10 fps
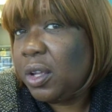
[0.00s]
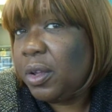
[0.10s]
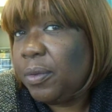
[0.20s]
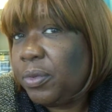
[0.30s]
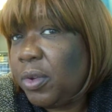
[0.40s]

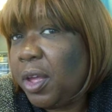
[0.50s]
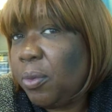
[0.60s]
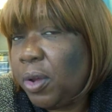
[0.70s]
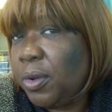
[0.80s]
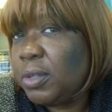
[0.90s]
Right. Like
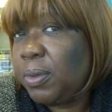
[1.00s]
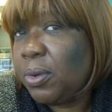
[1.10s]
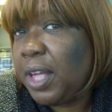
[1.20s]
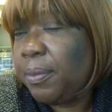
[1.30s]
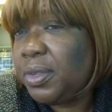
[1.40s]
whereas we'll
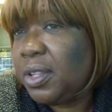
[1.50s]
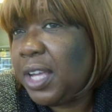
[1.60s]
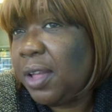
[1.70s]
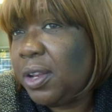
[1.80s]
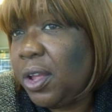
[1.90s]
come to
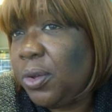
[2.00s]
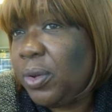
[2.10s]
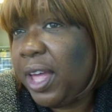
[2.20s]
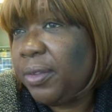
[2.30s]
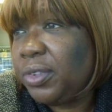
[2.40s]
the local
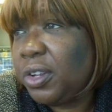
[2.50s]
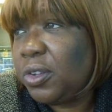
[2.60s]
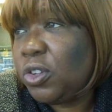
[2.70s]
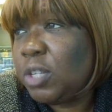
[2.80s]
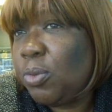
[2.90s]
councillors
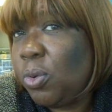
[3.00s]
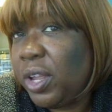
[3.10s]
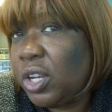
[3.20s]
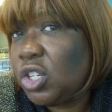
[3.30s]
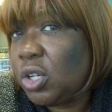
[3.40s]
on smaller
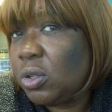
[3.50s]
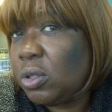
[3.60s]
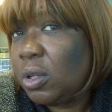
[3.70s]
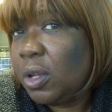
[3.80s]
issues.